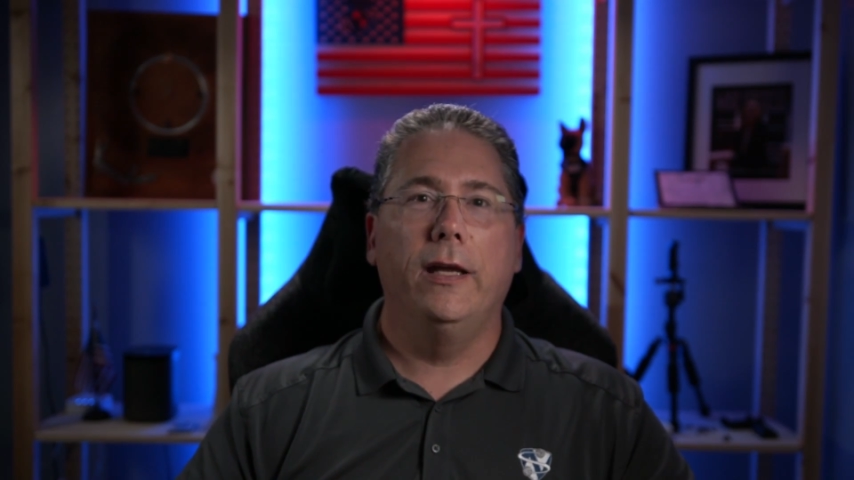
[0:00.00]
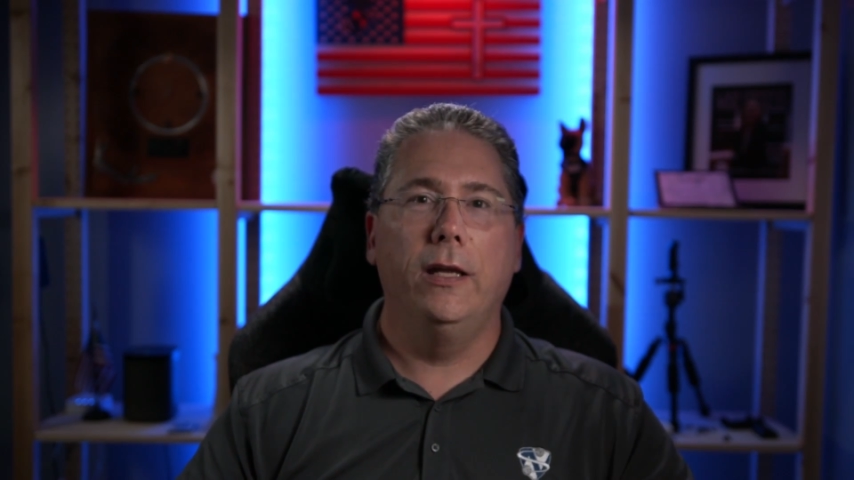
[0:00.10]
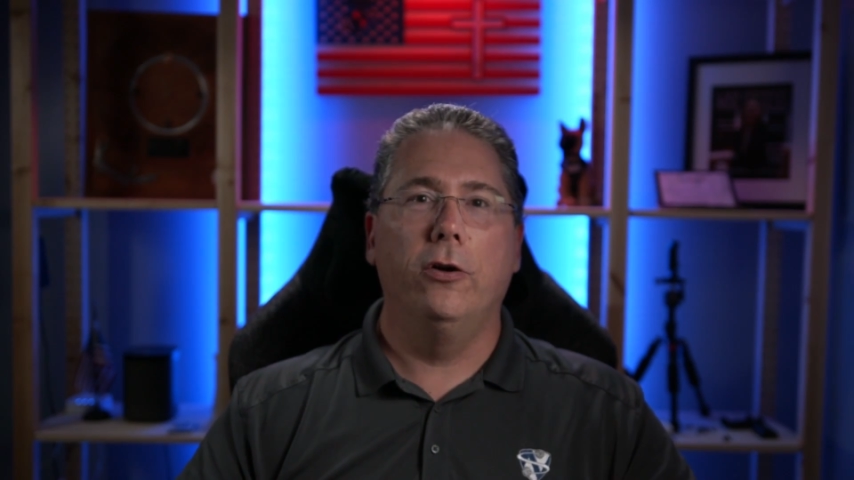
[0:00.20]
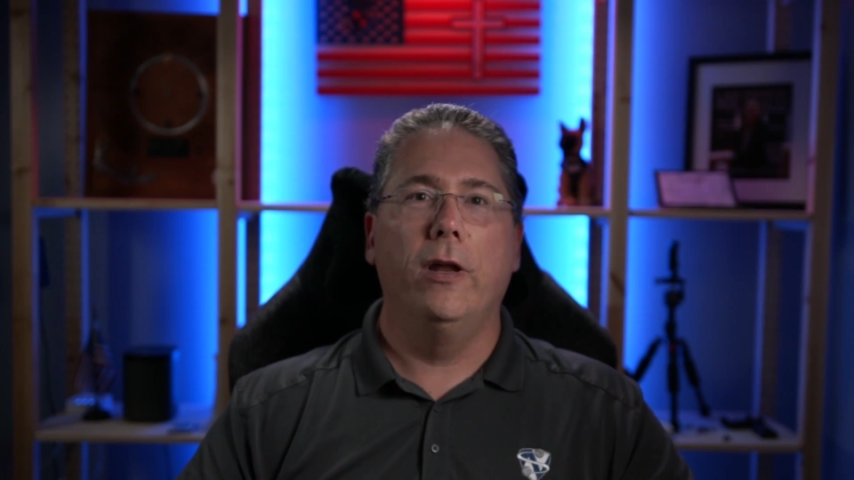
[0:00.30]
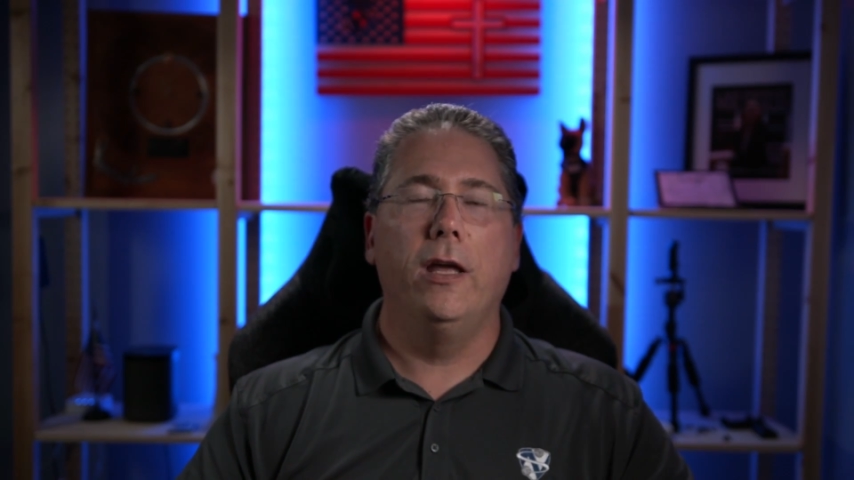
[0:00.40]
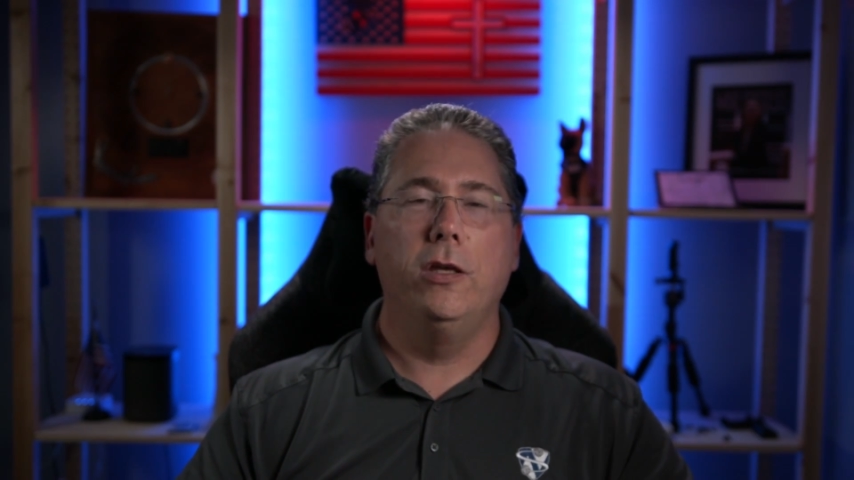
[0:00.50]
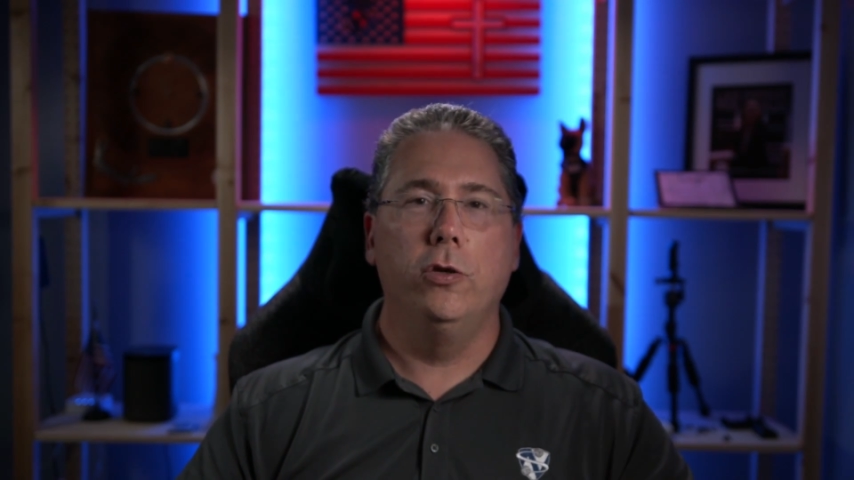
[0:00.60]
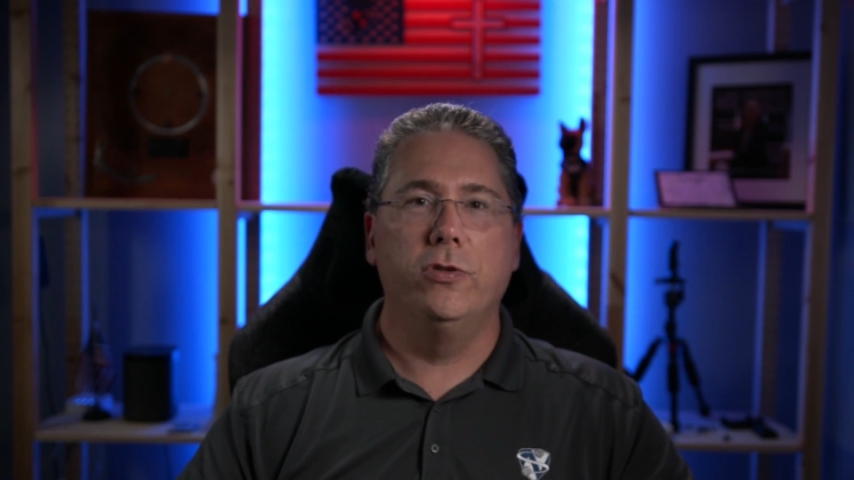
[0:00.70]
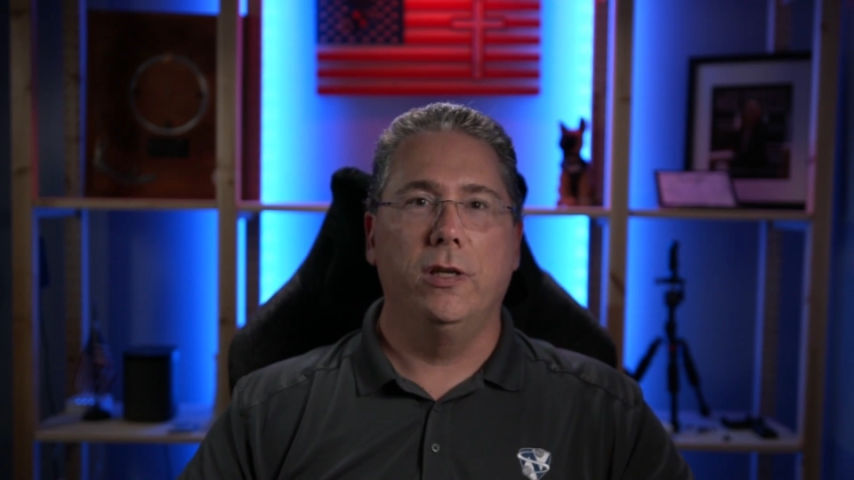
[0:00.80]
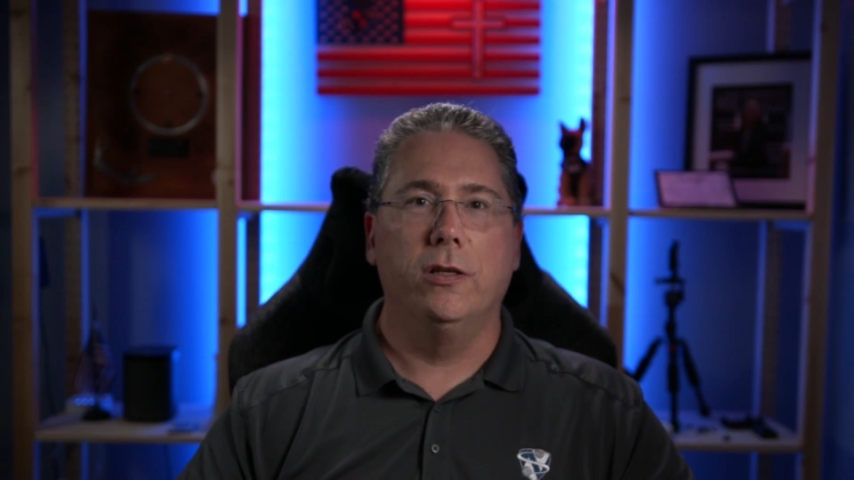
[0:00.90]
internet
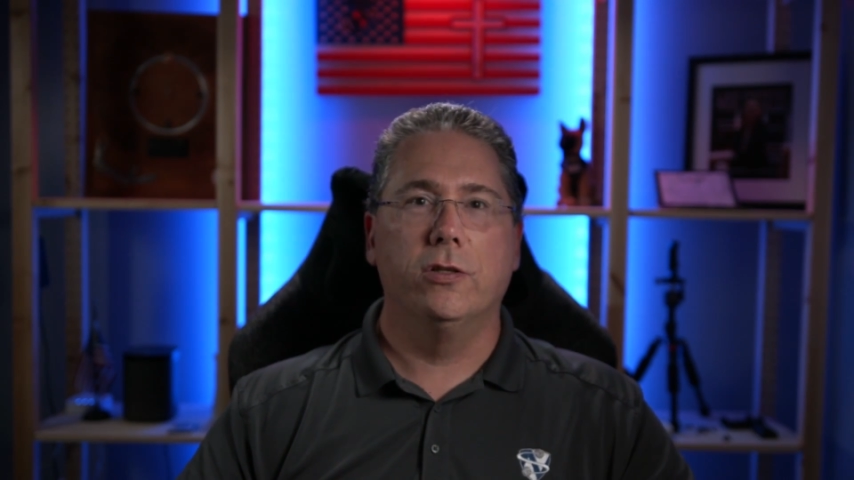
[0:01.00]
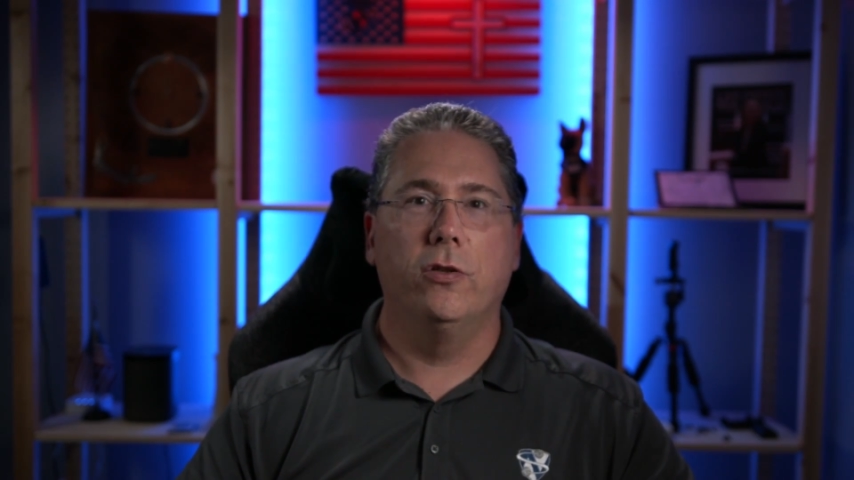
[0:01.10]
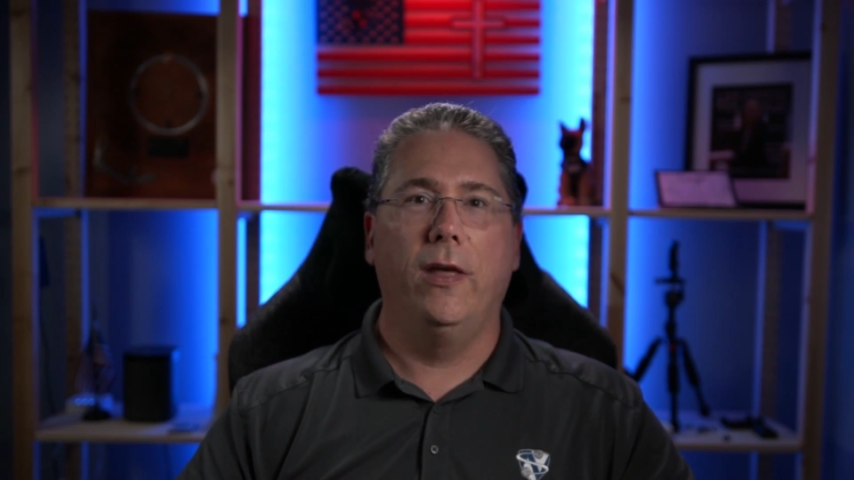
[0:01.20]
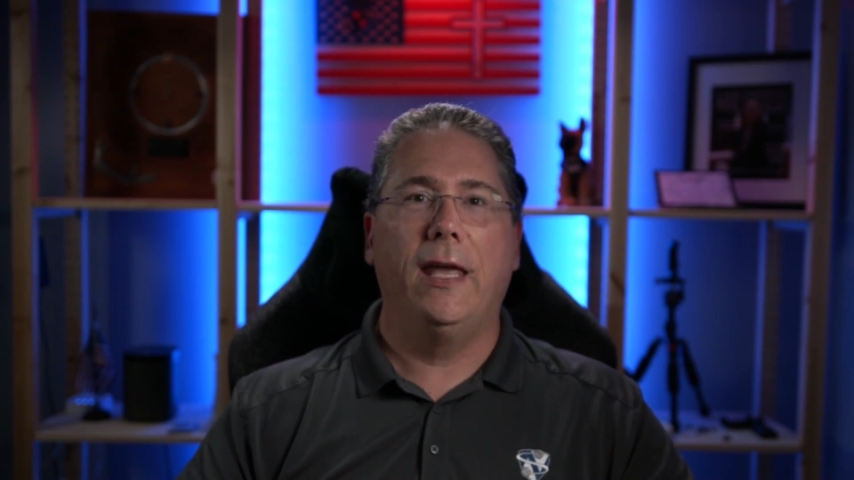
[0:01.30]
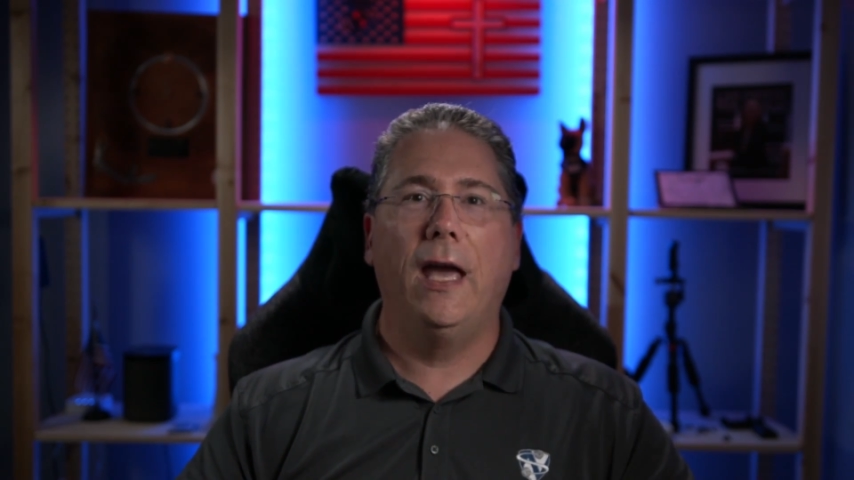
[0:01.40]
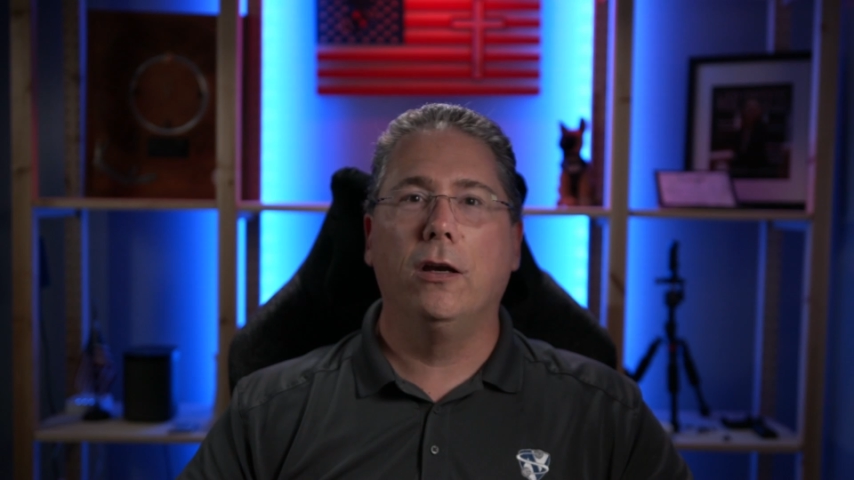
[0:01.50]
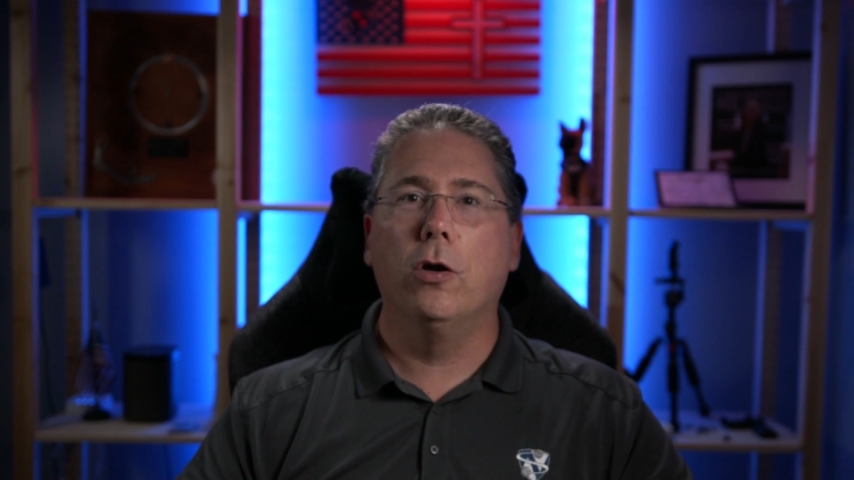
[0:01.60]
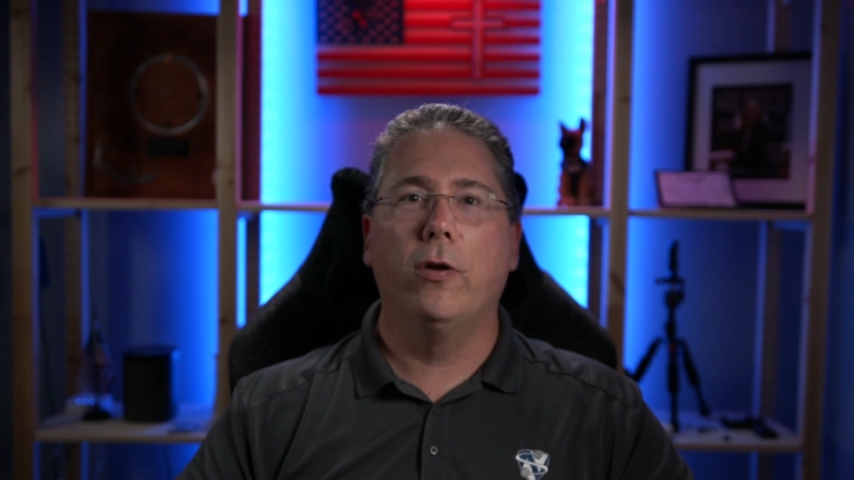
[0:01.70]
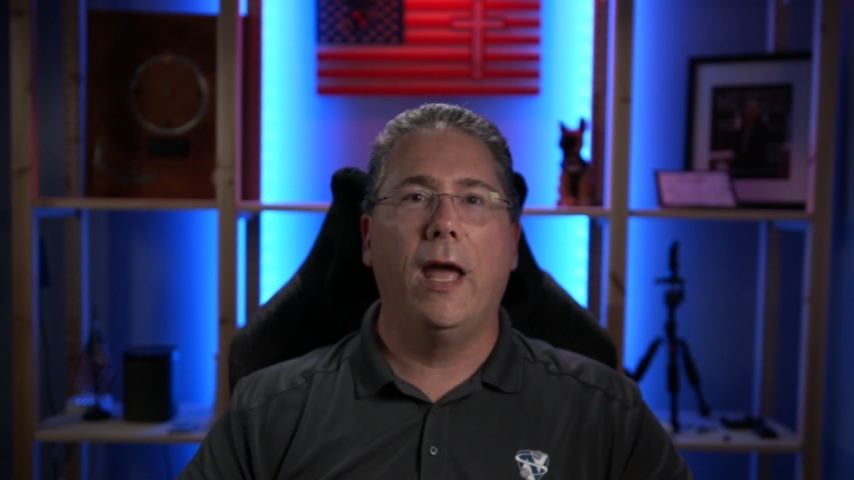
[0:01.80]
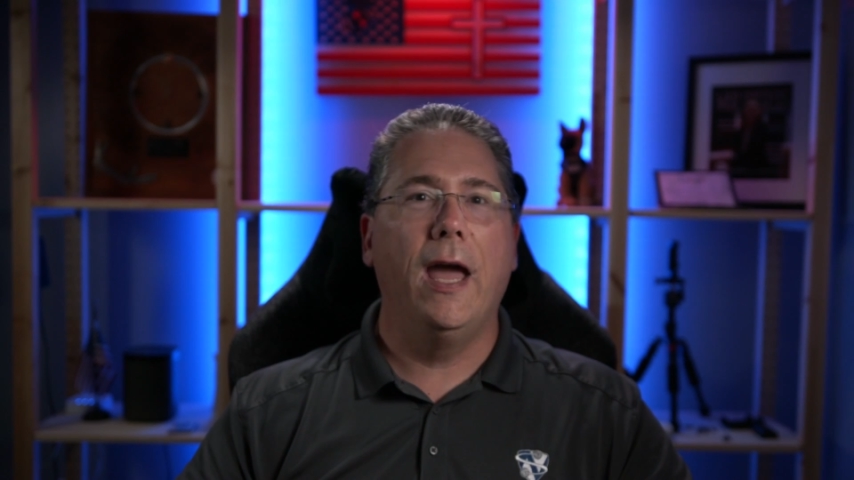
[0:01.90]
usage so they can't go to